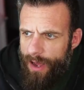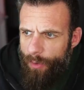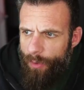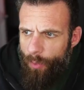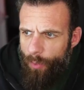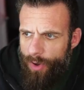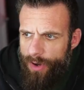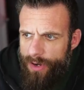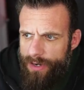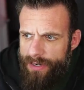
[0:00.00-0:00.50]

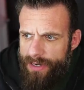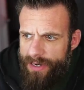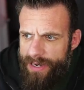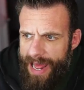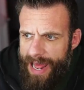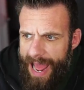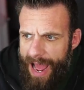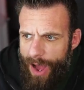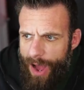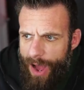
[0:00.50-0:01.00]
wanted an
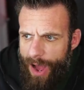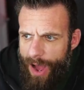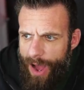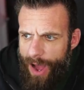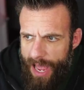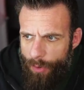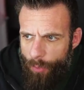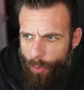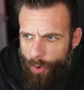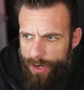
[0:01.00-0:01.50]
out.
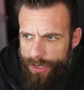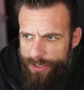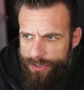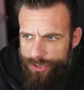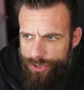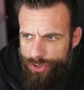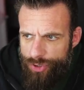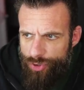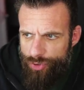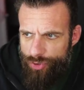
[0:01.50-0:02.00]
I wanted
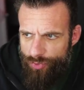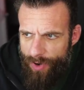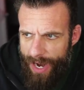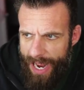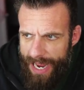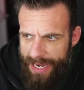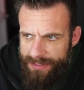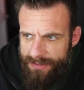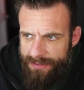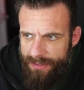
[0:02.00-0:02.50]
to
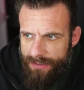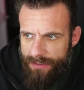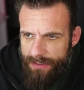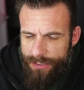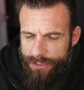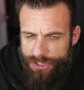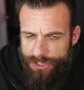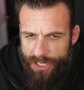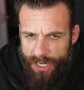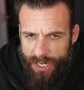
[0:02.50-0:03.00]

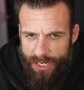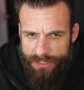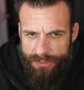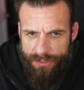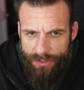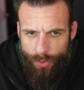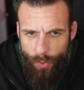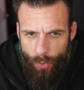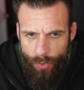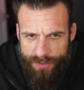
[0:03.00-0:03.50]
drastically change
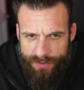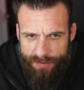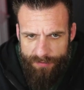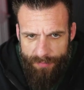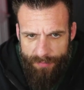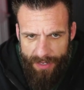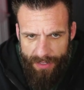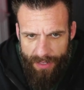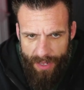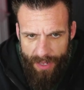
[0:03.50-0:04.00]
the course of
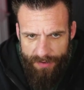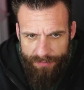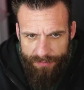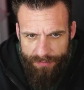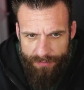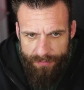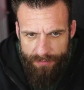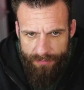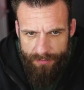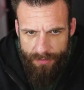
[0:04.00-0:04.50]
my
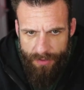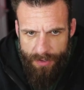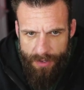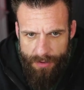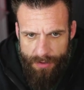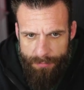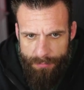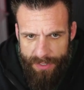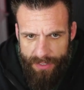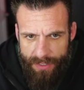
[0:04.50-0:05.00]
life.
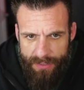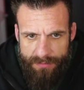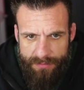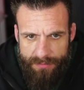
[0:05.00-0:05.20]
Because